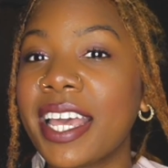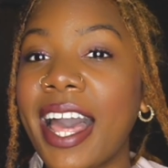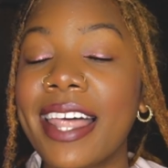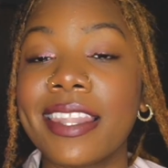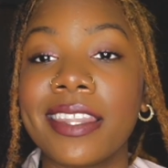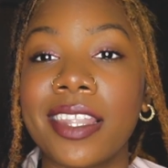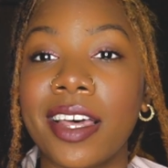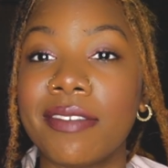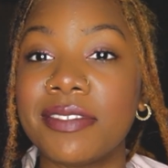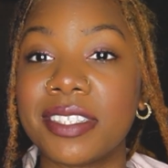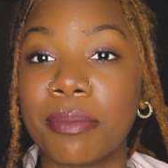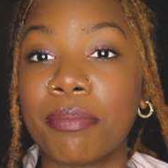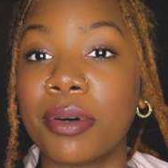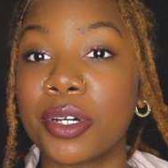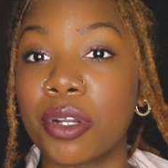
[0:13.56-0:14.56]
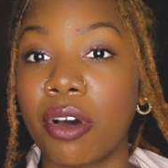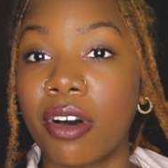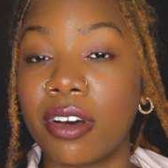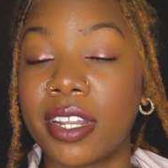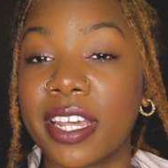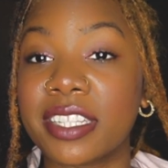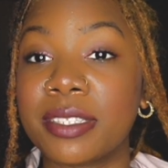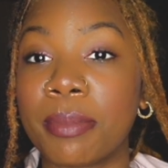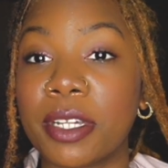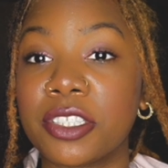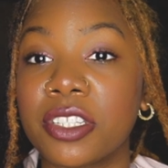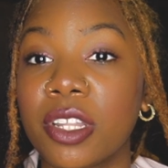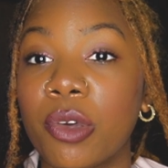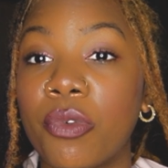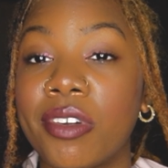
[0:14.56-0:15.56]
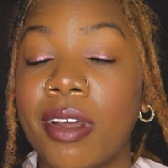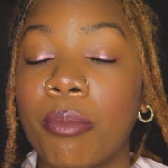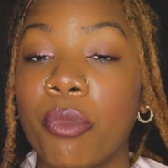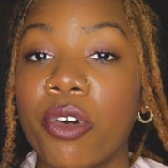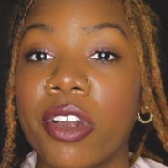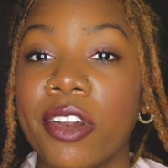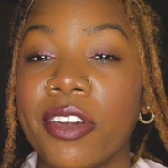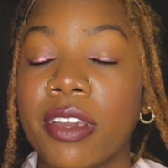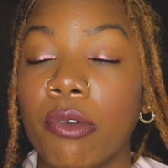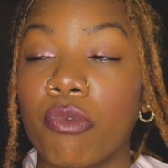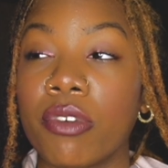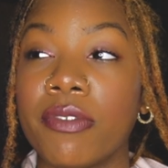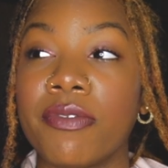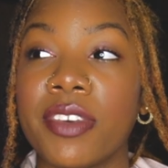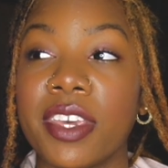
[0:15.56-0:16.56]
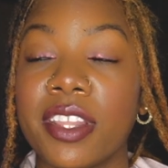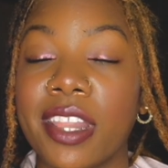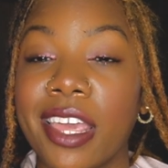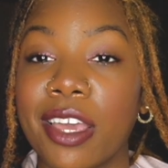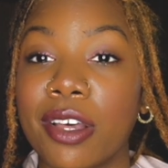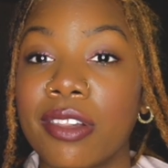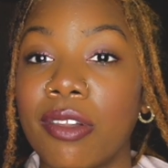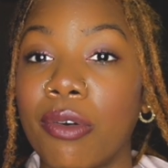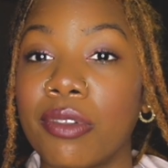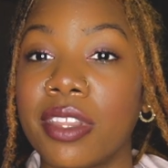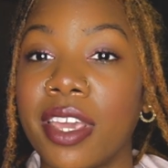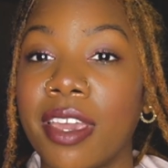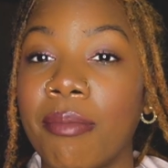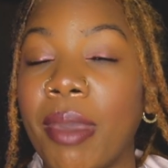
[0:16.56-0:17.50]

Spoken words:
I love to put on, especially when I'm wearing revealing clothing,